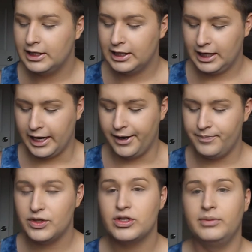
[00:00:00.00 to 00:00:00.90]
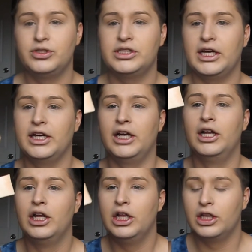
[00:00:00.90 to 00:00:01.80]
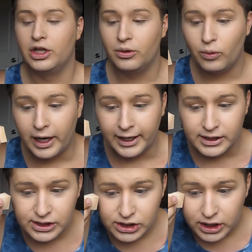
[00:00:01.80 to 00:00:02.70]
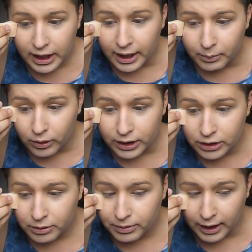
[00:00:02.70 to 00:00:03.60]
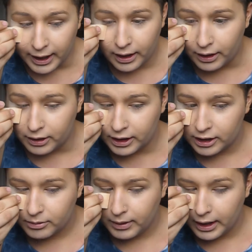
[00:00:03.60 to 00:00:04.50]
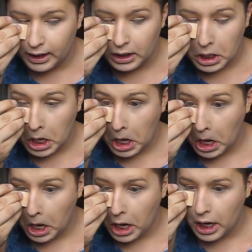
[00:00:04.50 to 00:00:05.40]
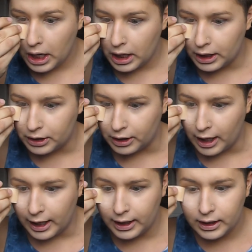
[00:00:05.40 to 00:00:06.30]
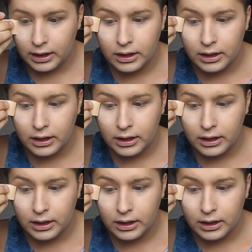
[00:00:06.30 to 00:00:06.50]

Okay, so I'm just taking a little wedge and I'm going to apply underneath my under eye.